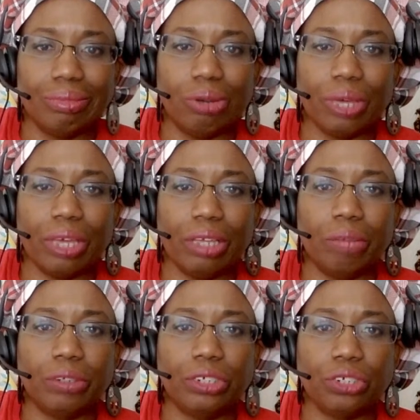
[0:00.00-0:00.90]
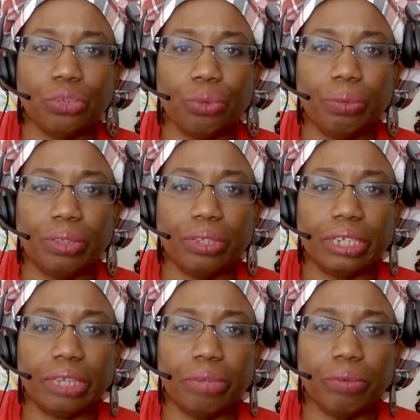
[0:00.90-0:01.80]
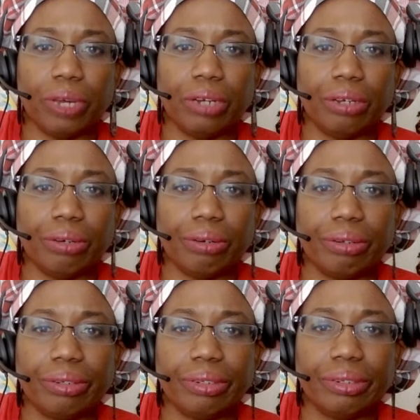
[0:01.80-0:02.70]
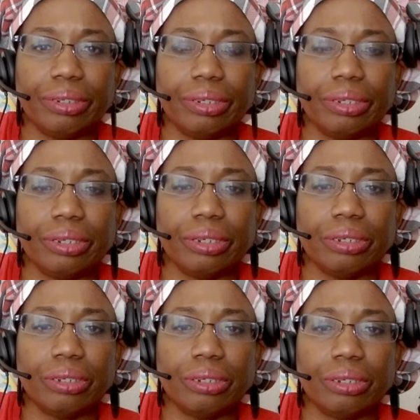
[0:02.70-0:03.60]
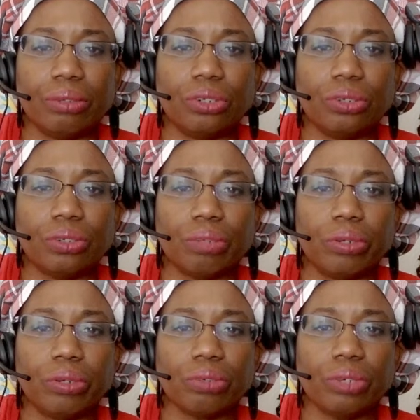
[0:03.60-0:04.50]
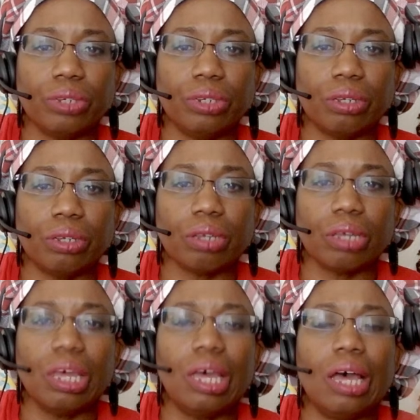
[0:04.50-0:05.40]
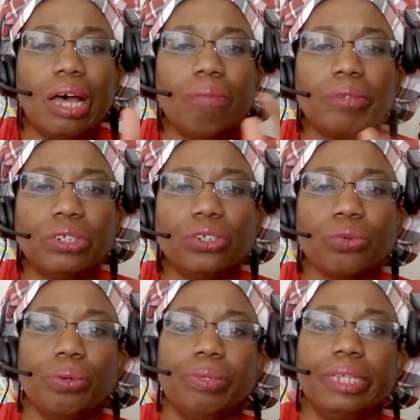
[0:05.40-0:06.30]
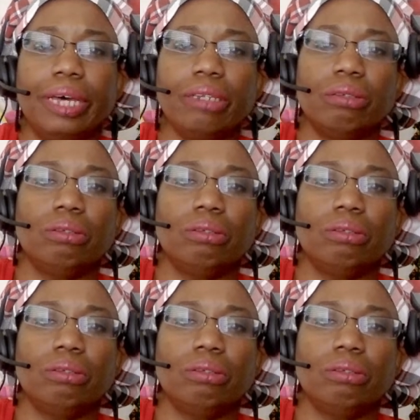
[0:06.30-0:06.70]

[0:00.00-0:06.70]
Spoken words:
Okay, I'm going to disagree with this statement right here. As soon as it shows up on the screen, I'm going to disagree with that.